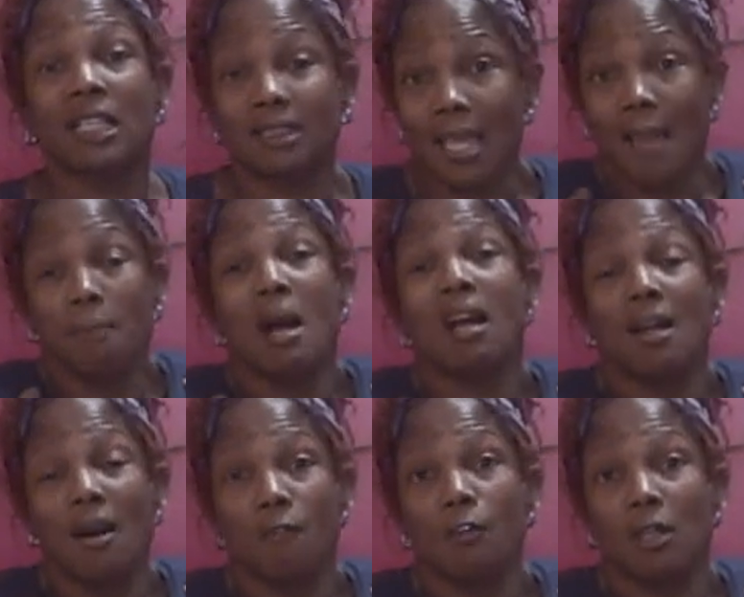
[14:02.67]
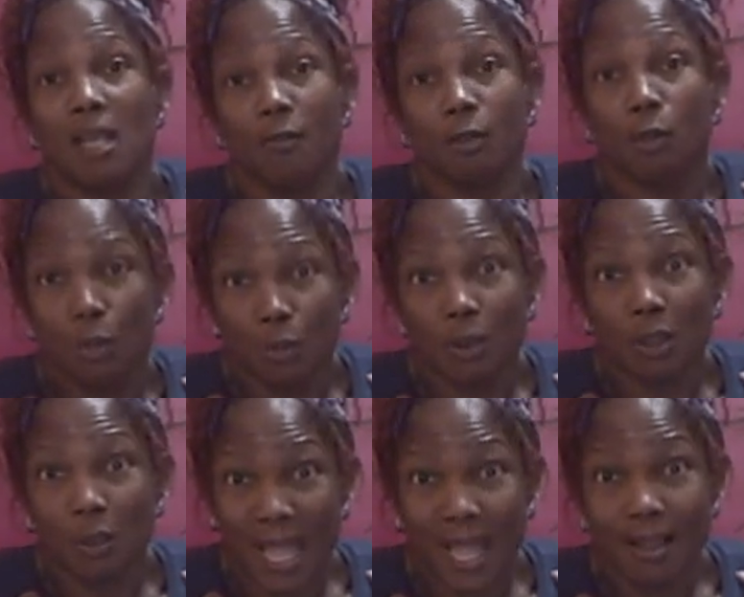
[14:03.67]
that's at my comfort level to do it,
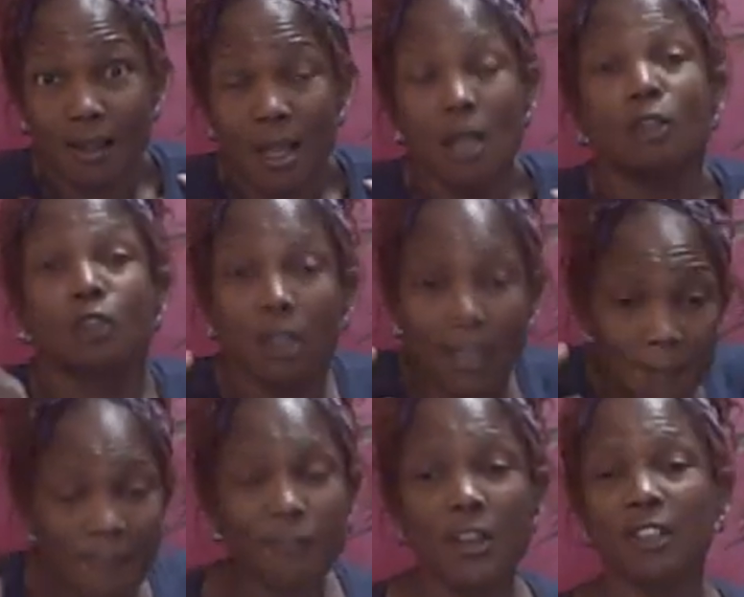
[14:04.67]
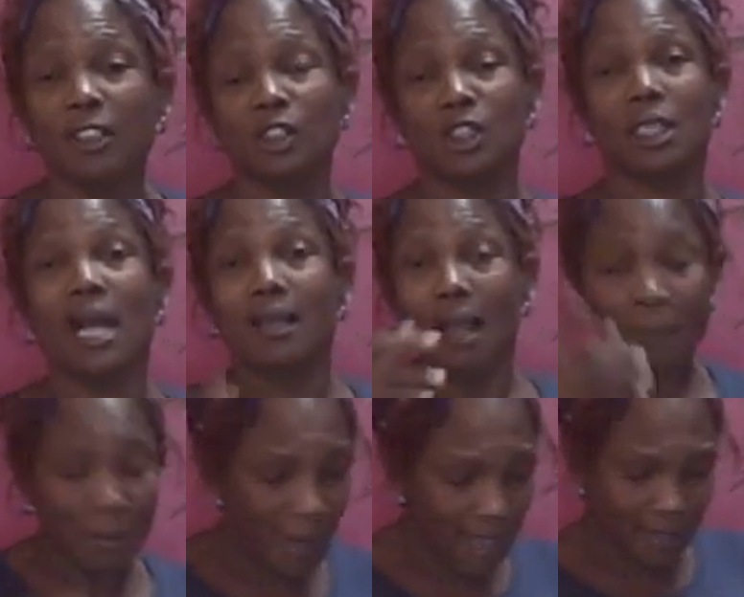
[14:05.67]
okay? So let me figure this shit out. I'll
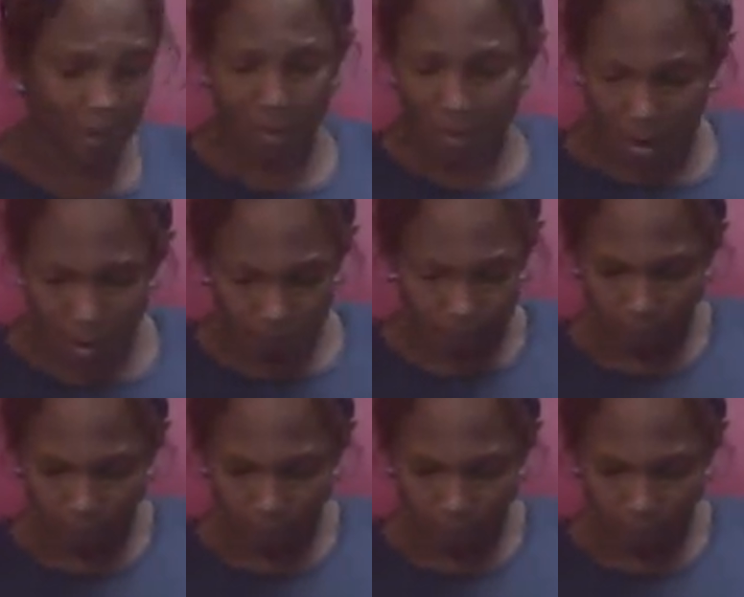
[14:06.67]
be back in a minute.